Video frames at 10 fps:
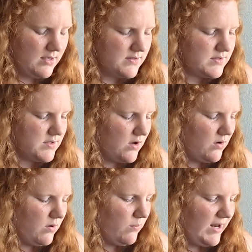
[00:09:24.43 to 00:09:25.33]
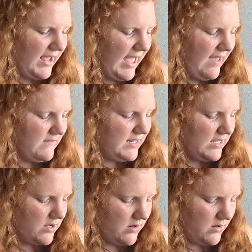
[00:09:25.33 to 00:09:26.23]
So what I have in
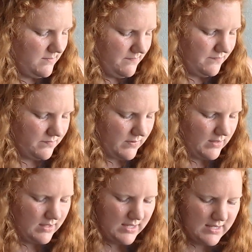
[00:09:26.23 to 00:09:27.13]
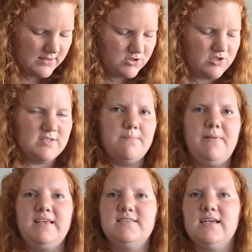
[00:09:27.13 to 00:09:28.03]
here is just a
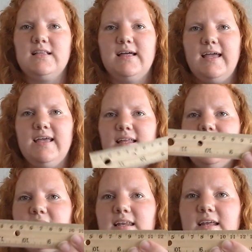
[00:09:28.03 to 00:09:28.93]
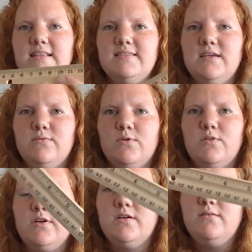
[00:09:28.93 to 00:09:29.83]
basic 99-cent
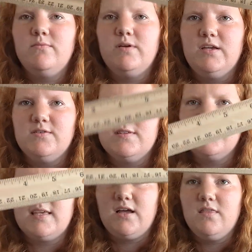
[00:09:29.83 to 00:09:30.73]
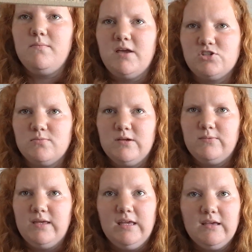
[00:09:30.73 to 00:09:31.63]
ruler. We use this on the measurement
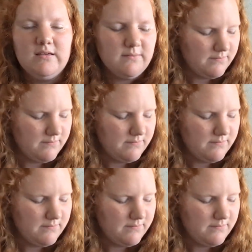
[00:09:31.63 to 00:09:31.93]
week.